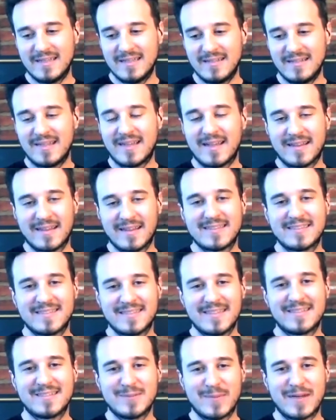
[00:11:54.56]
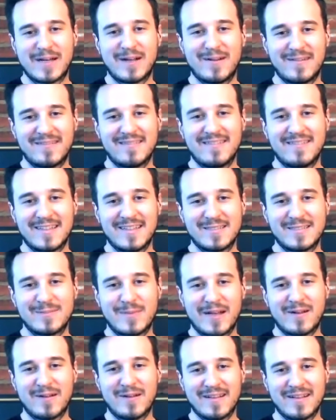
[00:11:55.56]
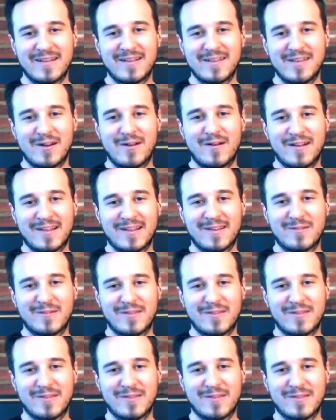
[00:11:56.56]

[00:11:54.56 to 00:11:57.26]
that's about, all I can.